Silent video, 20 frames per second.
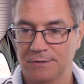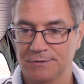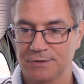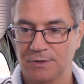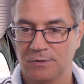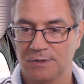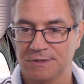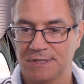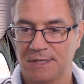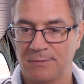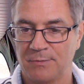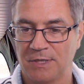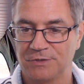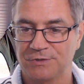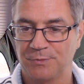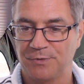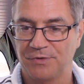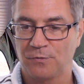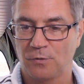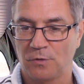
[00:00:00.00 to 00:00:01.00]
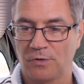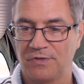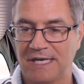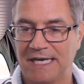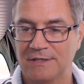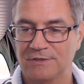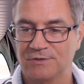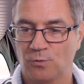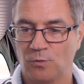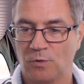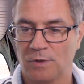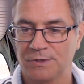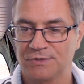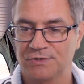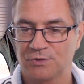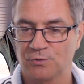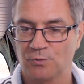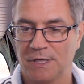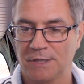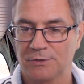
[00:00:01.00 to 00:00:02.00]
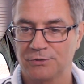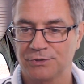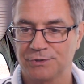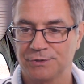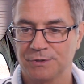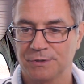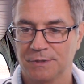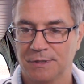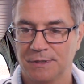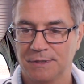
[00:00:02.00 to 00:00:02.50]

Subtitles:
So as I mentioned before, that's one switch.